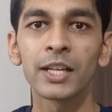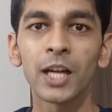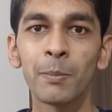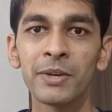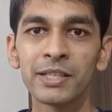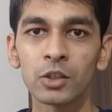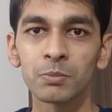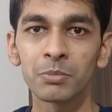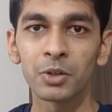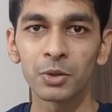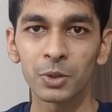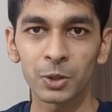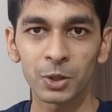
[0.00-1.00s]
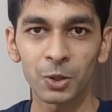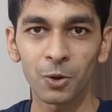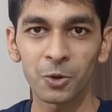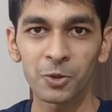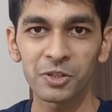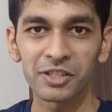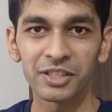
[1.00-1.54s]
Comment down below your
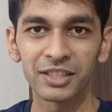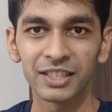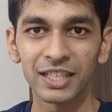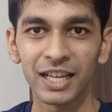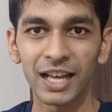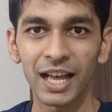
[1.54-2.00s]
thoughts